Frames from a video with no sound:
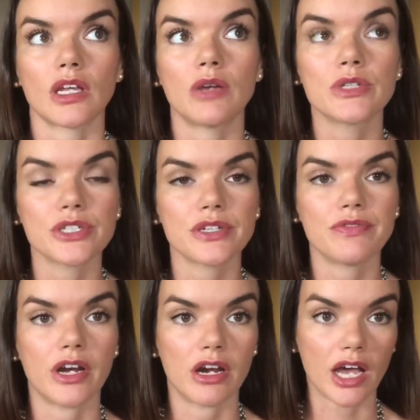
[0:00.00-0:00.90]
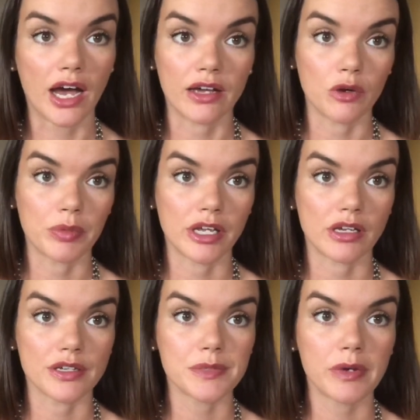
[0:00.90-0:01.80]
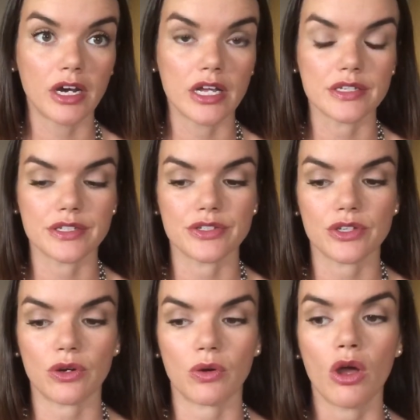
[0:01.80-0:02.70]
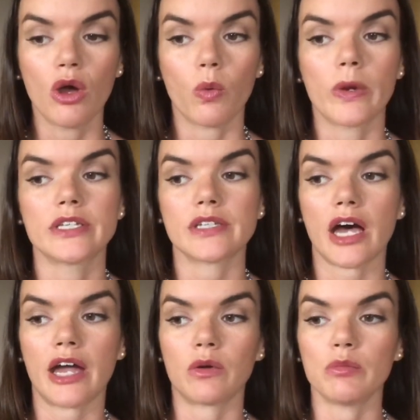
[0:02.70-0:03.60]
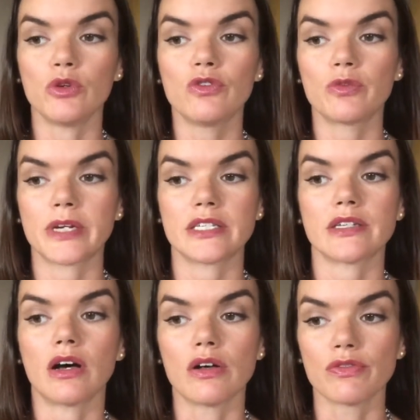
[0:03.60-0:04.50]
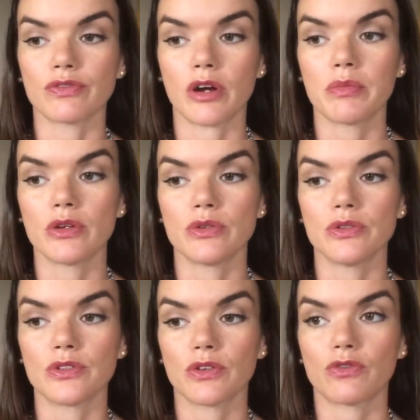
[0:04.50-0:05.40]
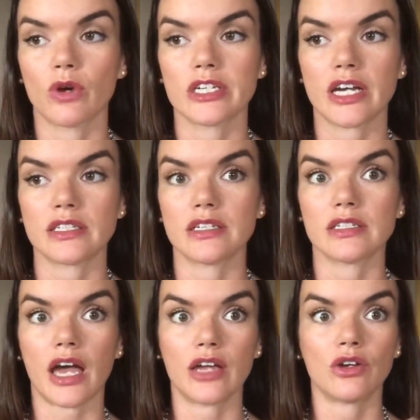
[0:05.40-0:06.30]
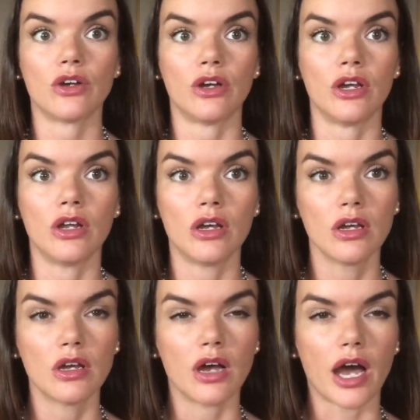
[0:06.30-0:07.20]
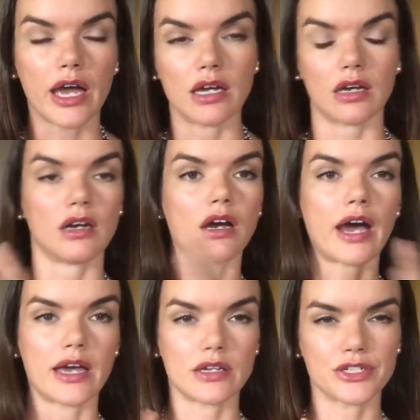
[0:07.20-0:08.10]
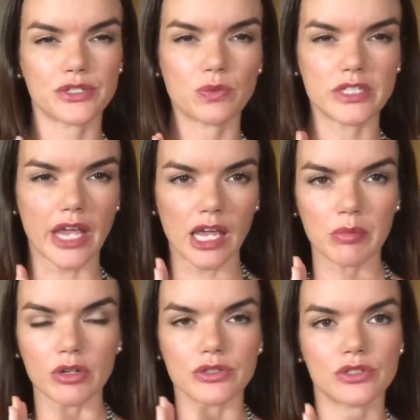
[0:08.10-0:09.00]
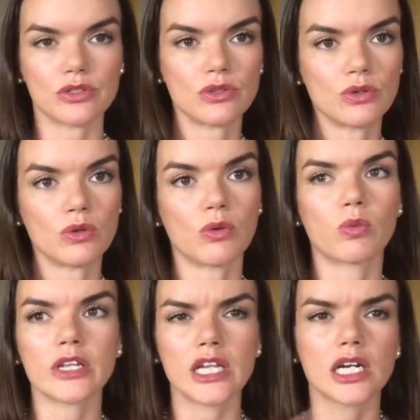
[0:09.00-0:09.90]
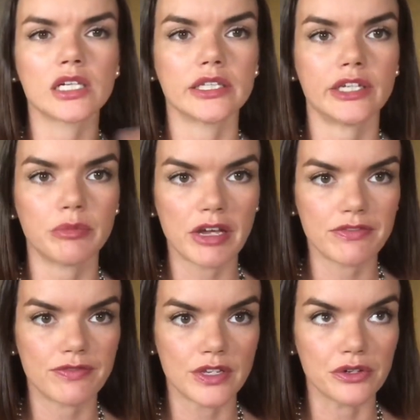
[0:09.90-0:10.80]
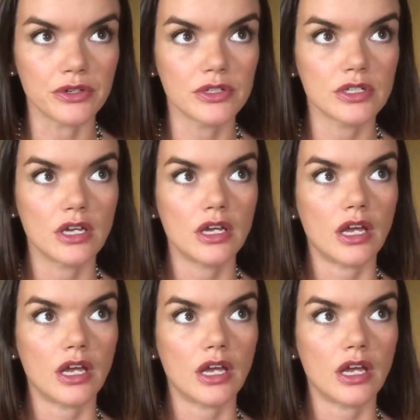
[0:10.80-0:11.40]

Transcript: It was just a very eye-opening experience. And so once I removed myself from those vortexes, I just was able to really clear my field